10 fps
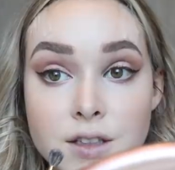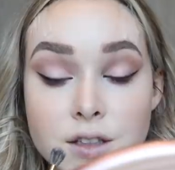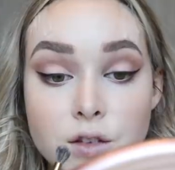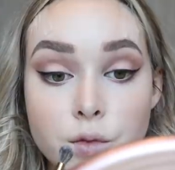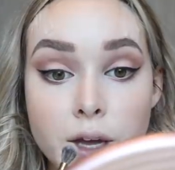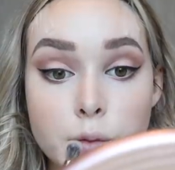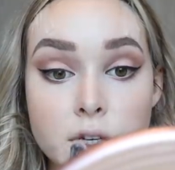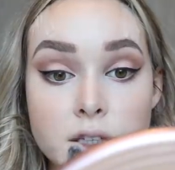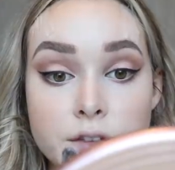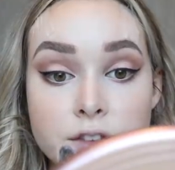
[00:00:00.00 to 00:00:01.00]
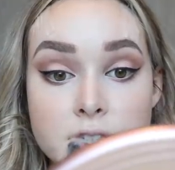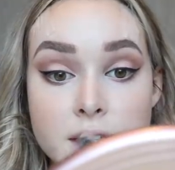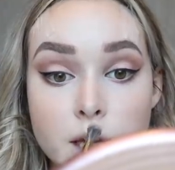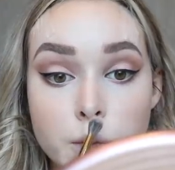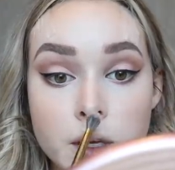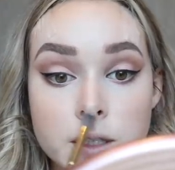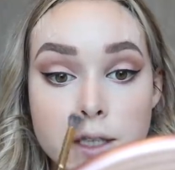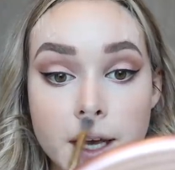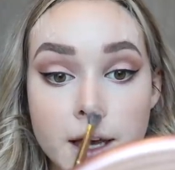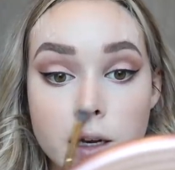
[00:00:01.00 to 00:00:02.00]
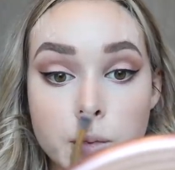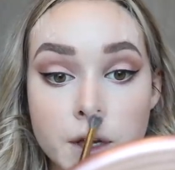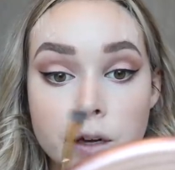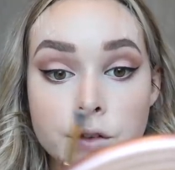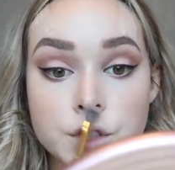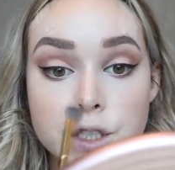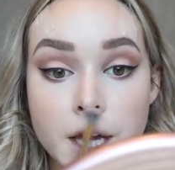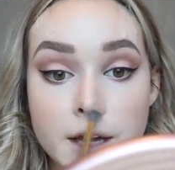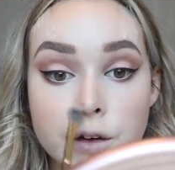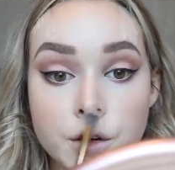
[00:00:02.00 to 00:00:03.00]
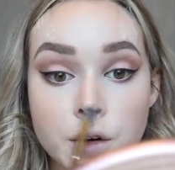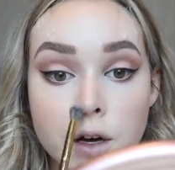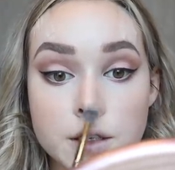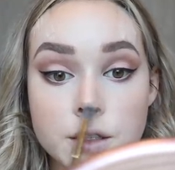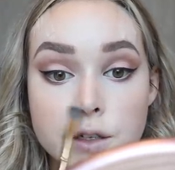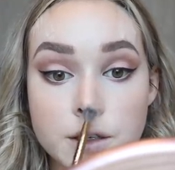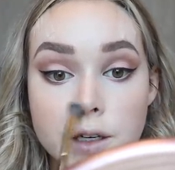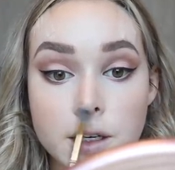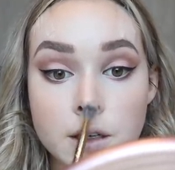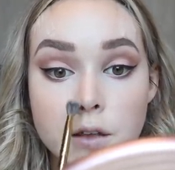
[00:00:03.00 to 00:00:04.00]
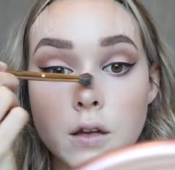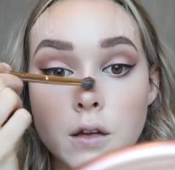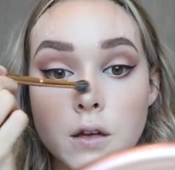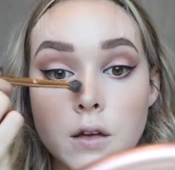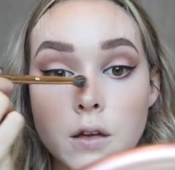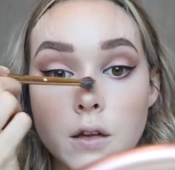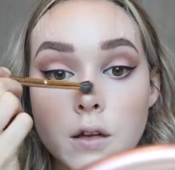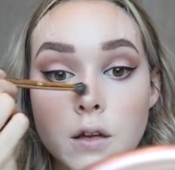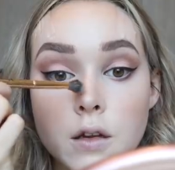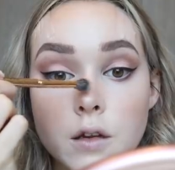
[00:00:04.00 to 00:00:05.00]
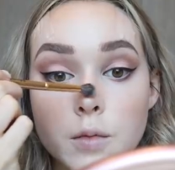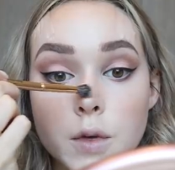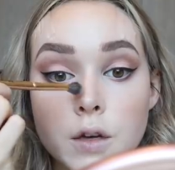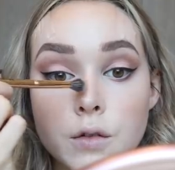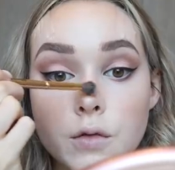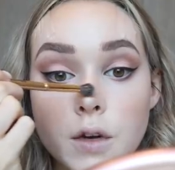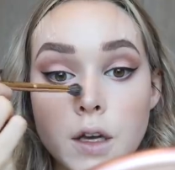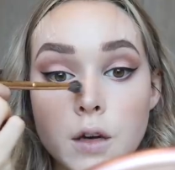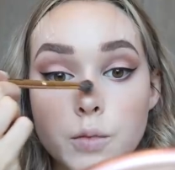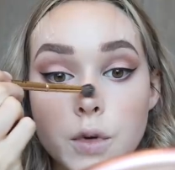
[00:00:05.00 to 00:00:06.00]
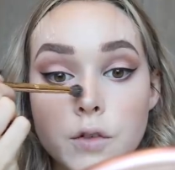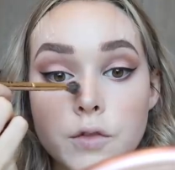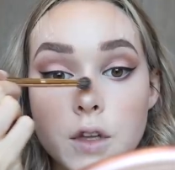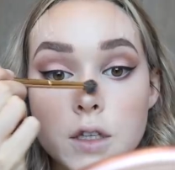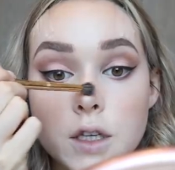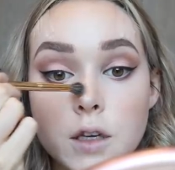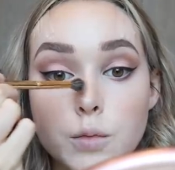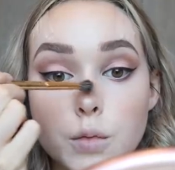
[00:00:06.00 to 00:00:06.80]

So the way I'm gonna lift the tip is to add a bit of shadow underneath and a little bit right above the tip.